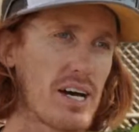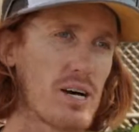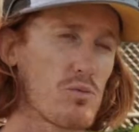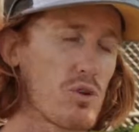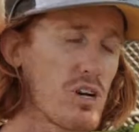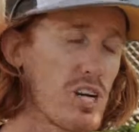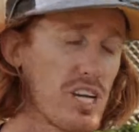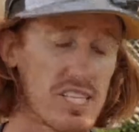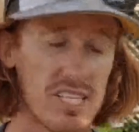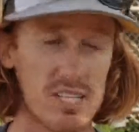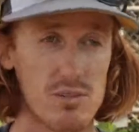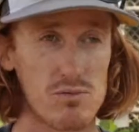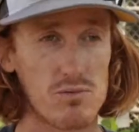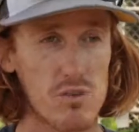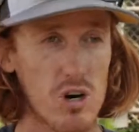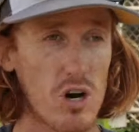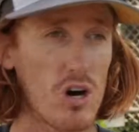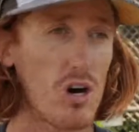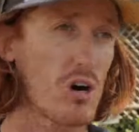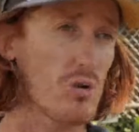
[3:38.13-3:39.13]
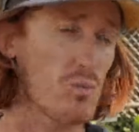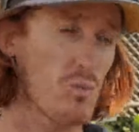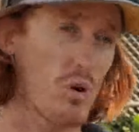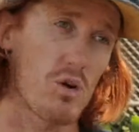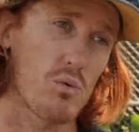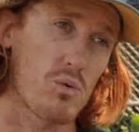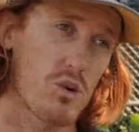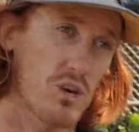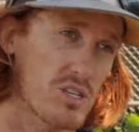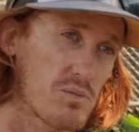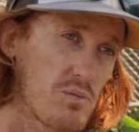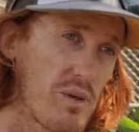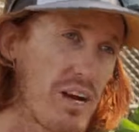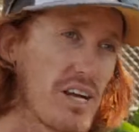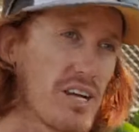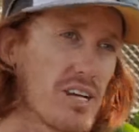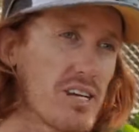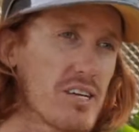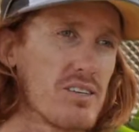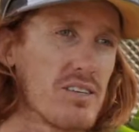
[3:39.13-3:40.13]
what I did wrong, what works
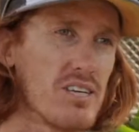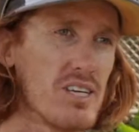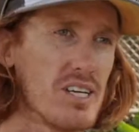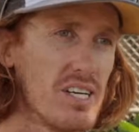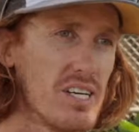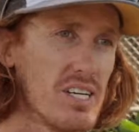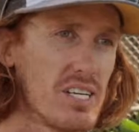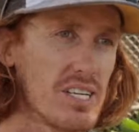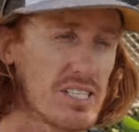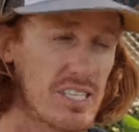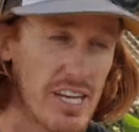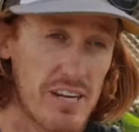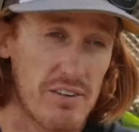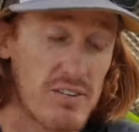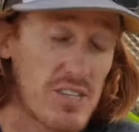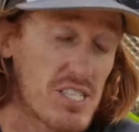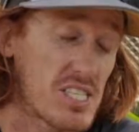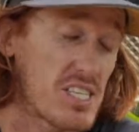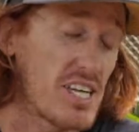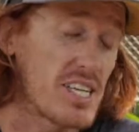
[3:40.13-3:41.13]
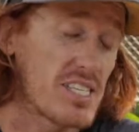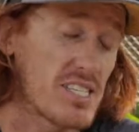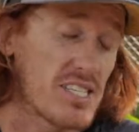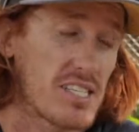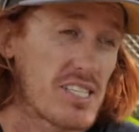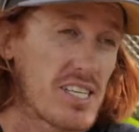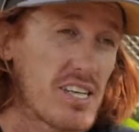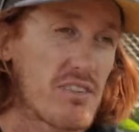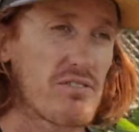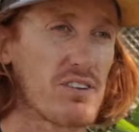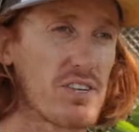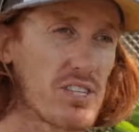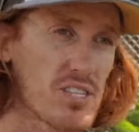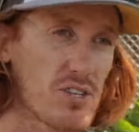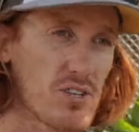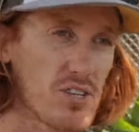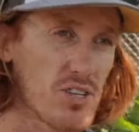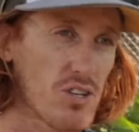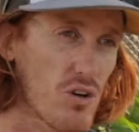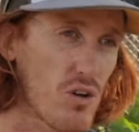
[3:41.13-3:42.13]
better. Every season's different,
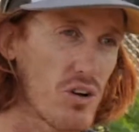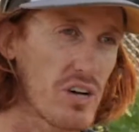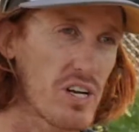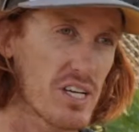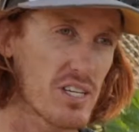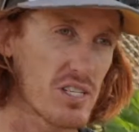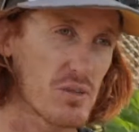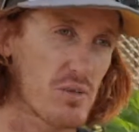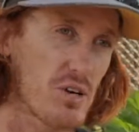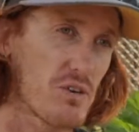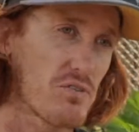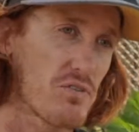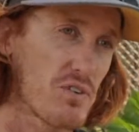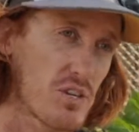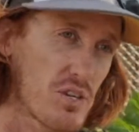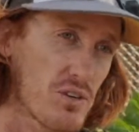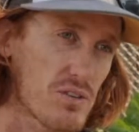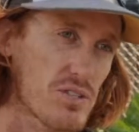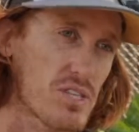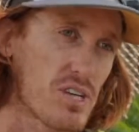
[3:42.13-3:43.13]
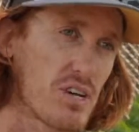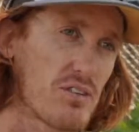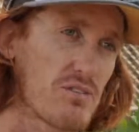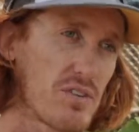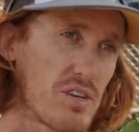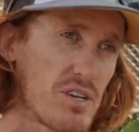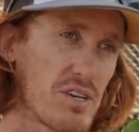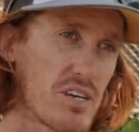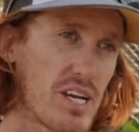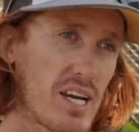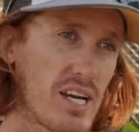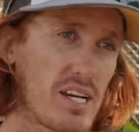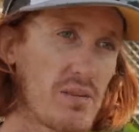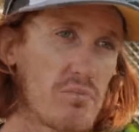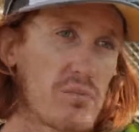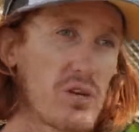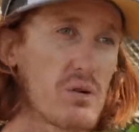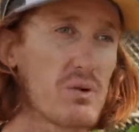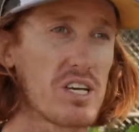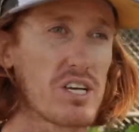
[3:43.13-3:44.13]
so you're learning as well for yourself
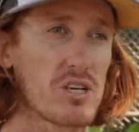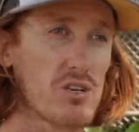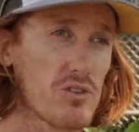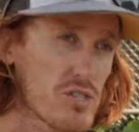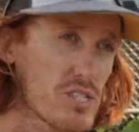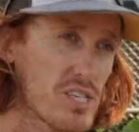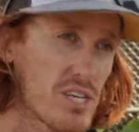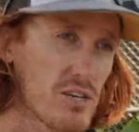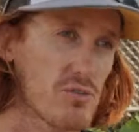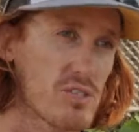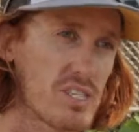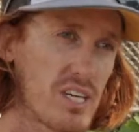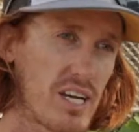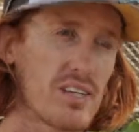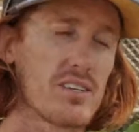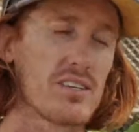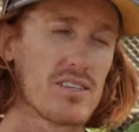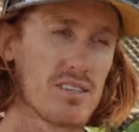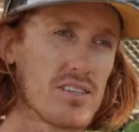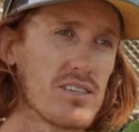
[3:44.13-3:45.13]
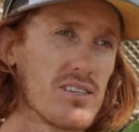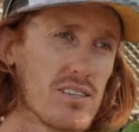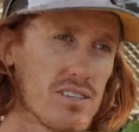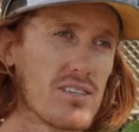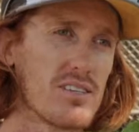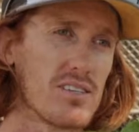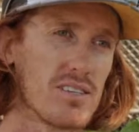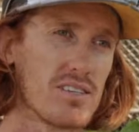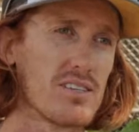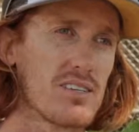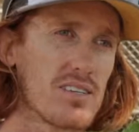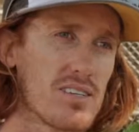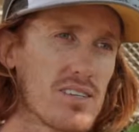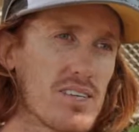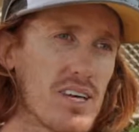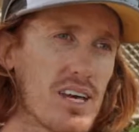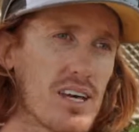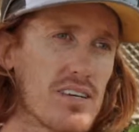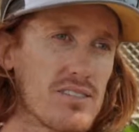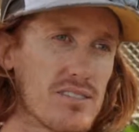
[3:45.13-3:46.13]
and building your skill set.
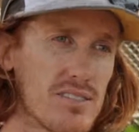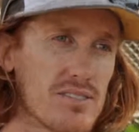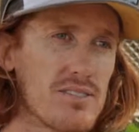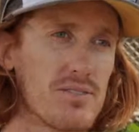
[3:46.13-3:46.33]
Yeah.